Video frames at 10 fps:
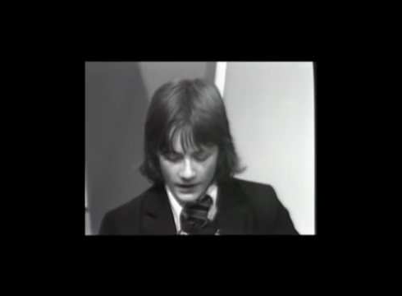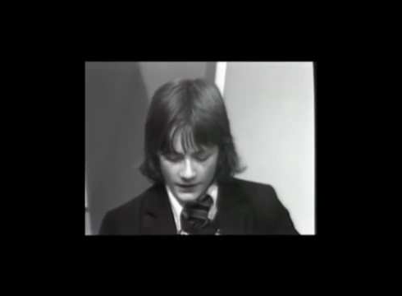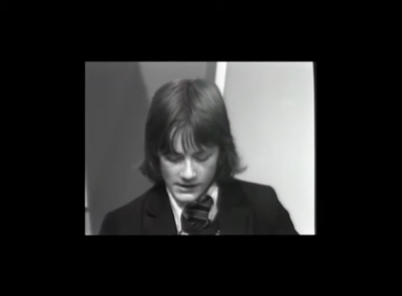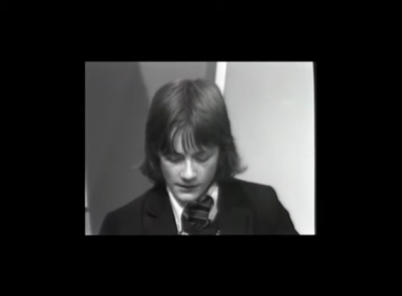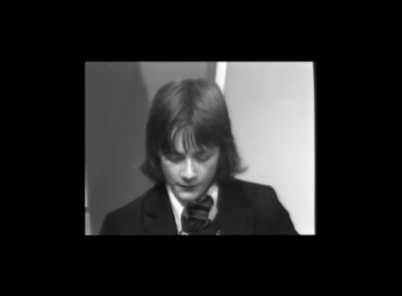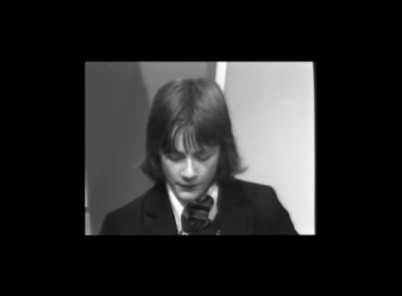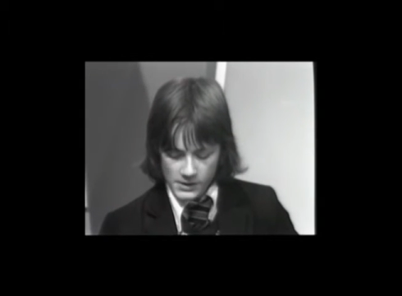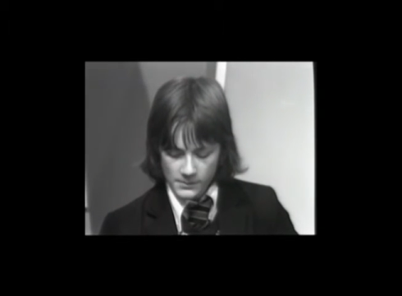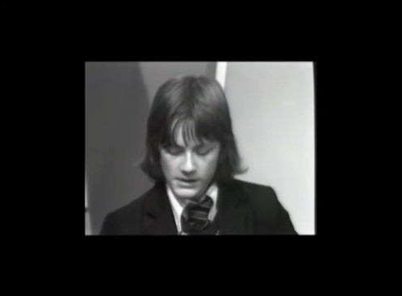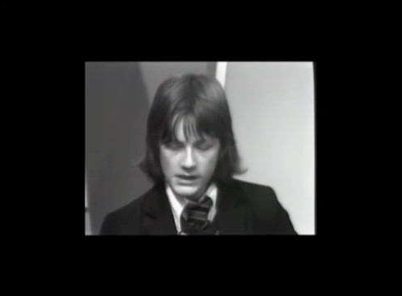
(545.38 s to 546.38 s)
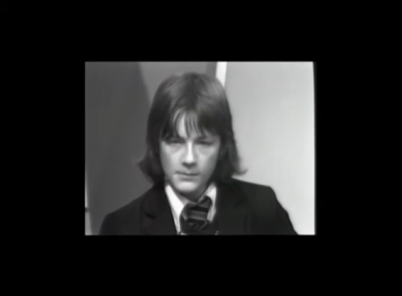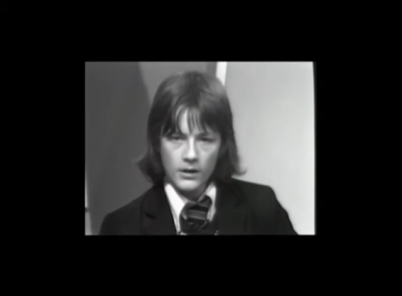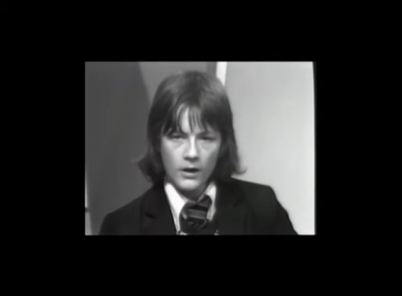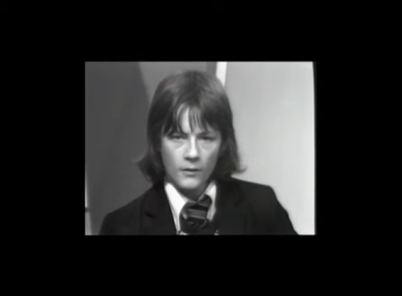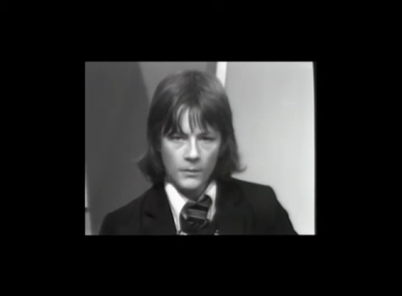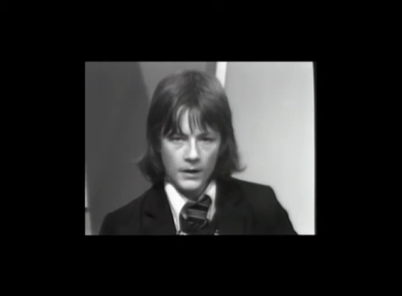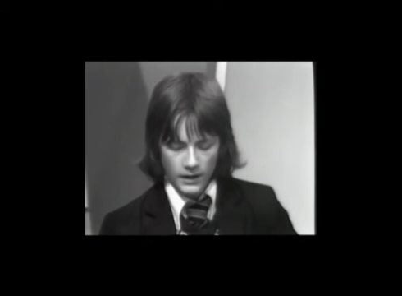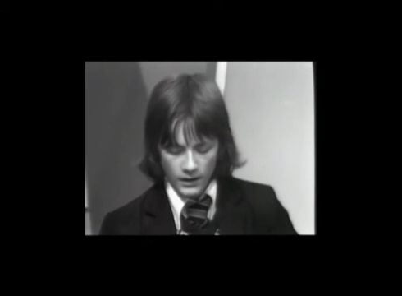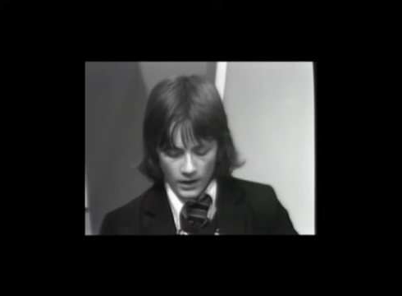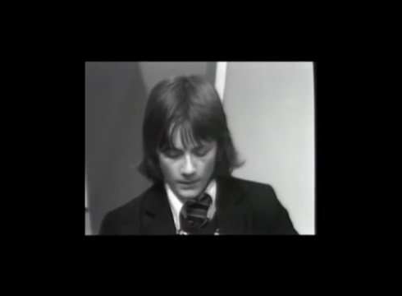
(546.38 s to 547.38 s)
This at first may seem a lot of
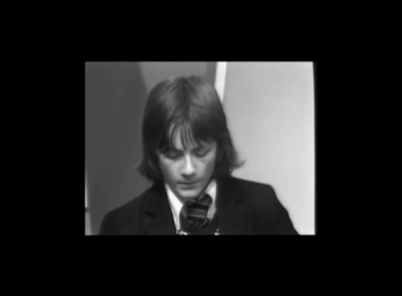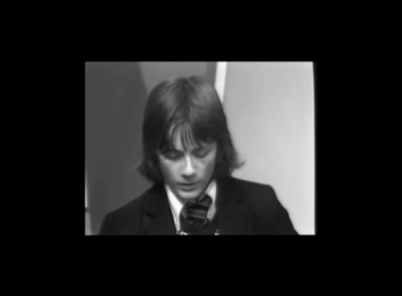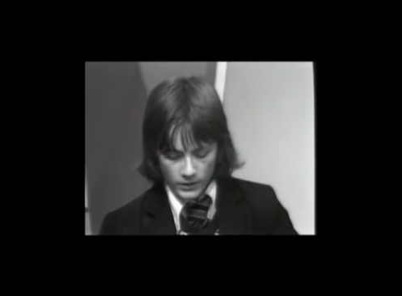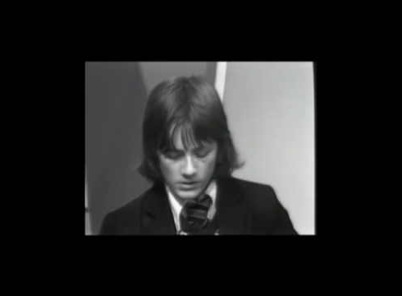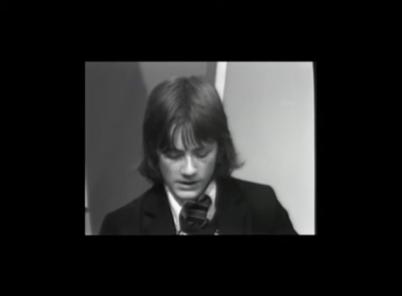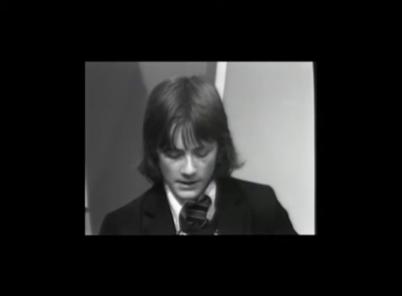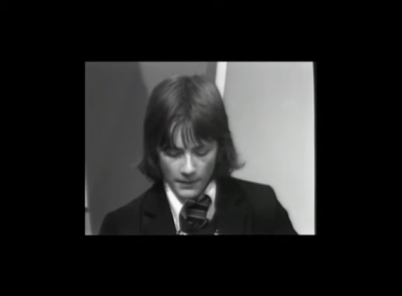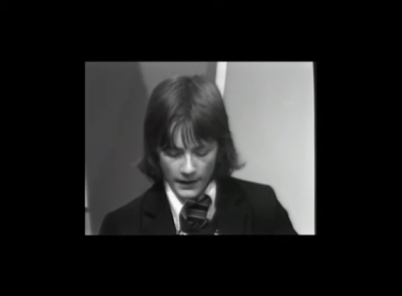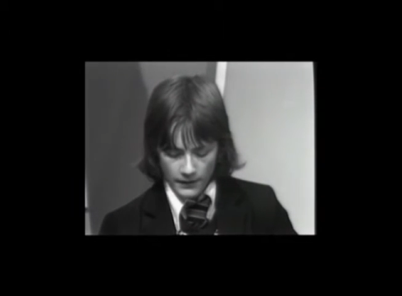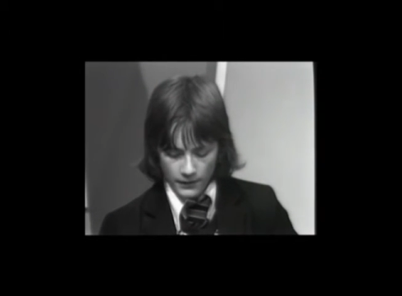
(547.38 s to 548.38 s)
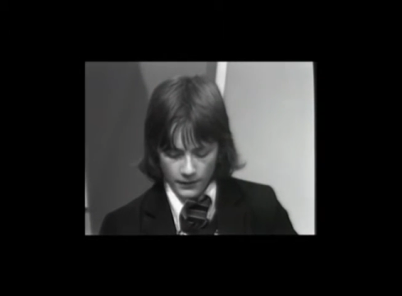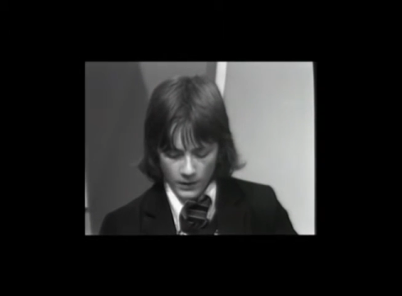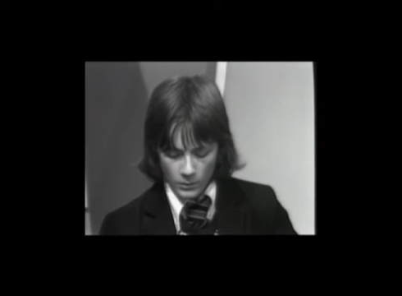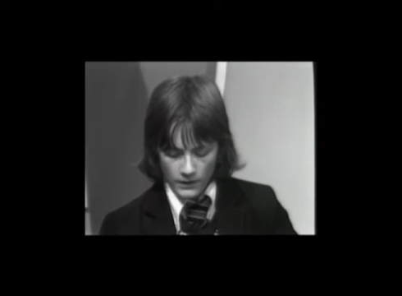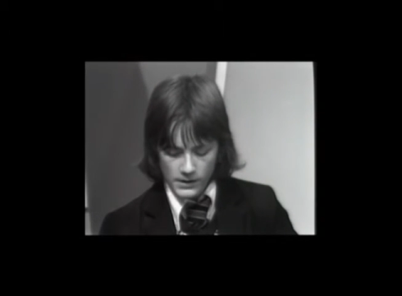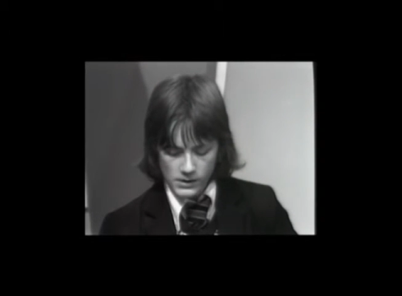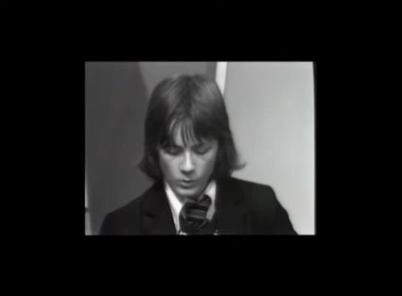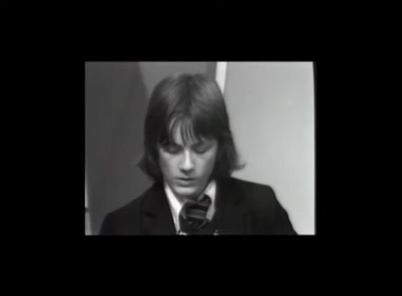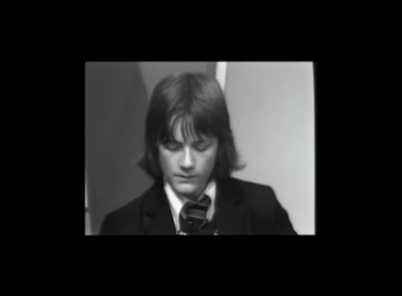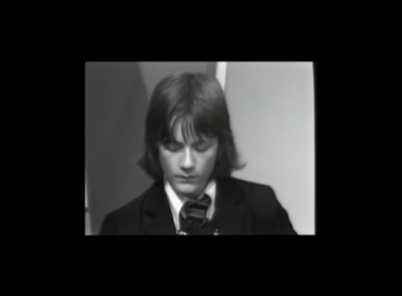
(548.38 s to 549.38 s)
money, but when you sit back and think what this
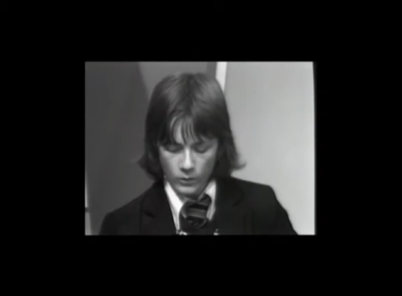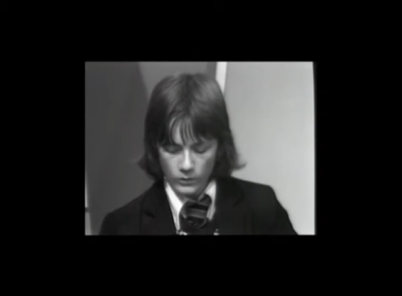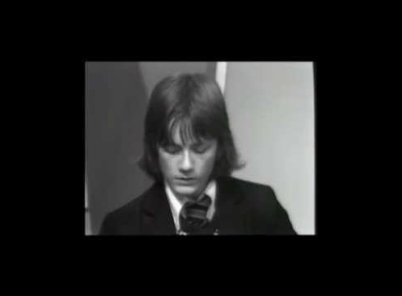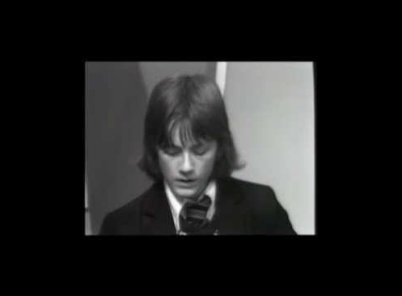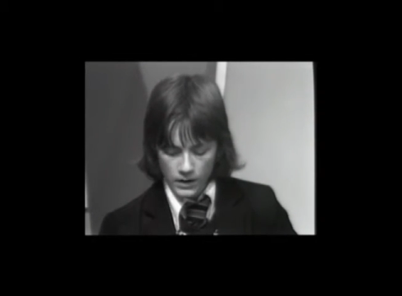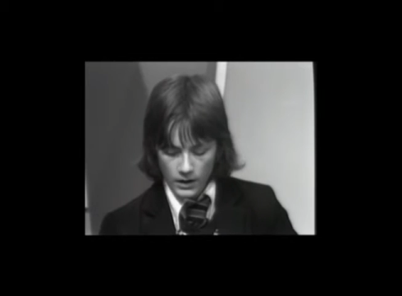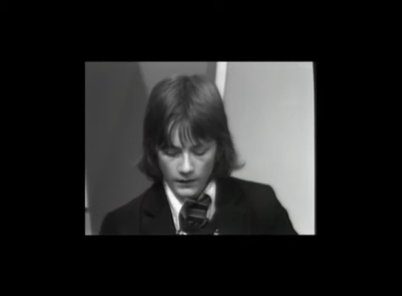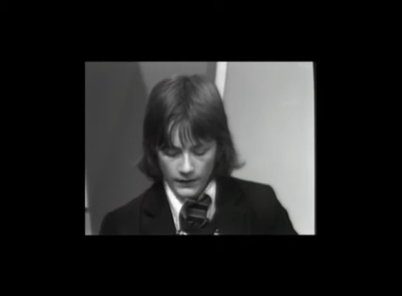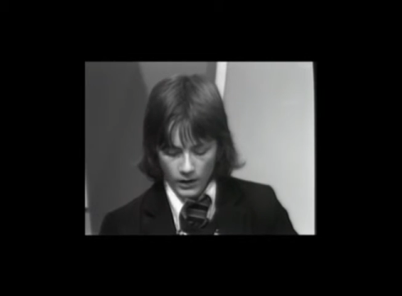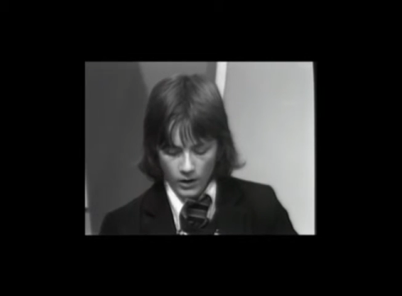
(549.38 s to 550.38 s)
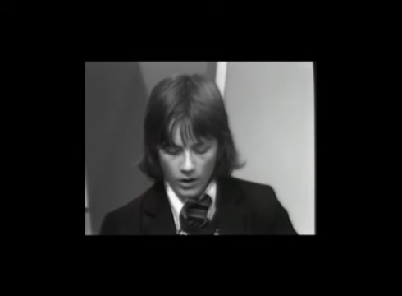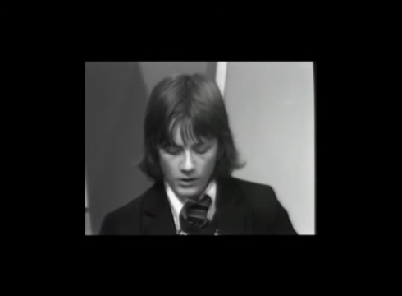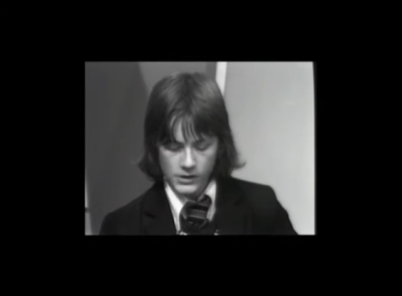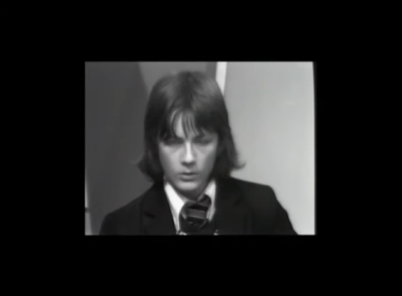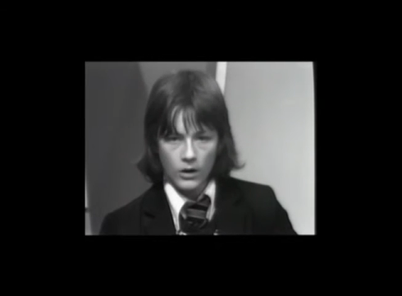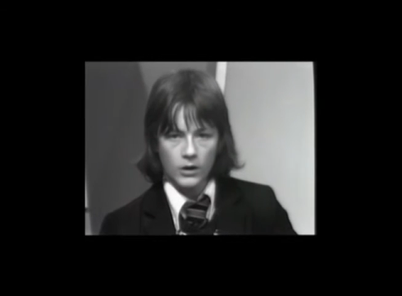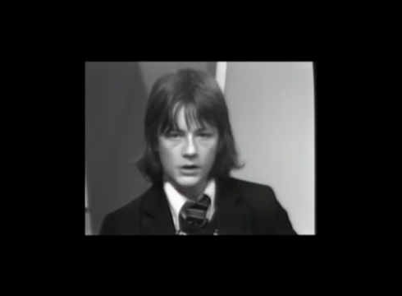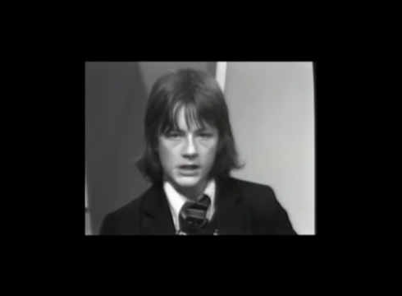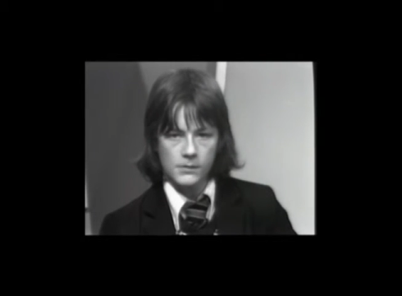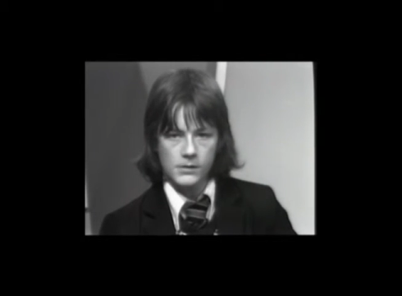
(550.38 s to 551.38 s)
course involves, then the cost no longer
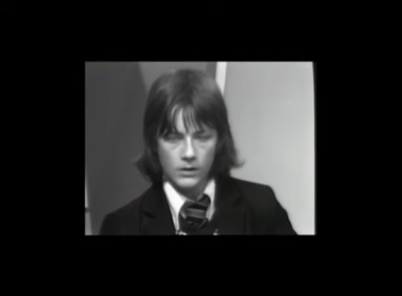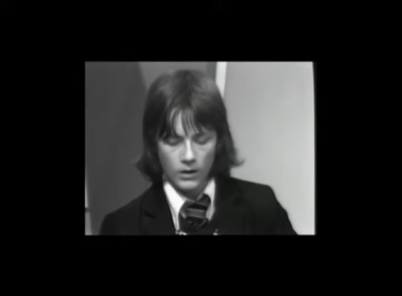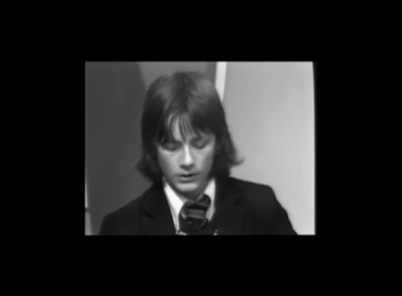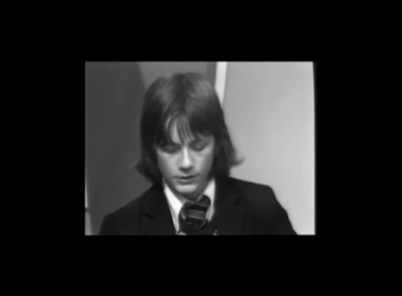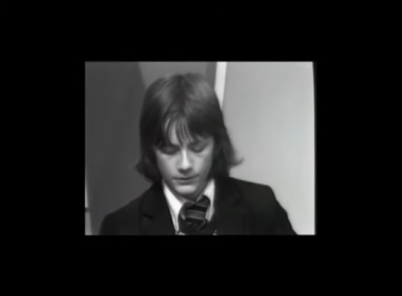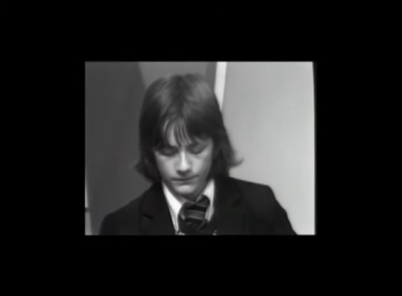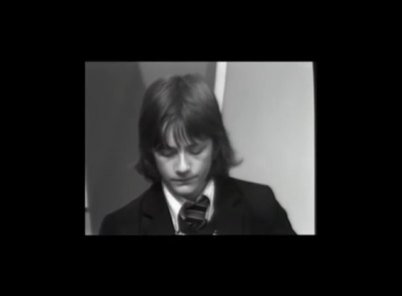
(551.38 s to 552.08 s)
seems so large.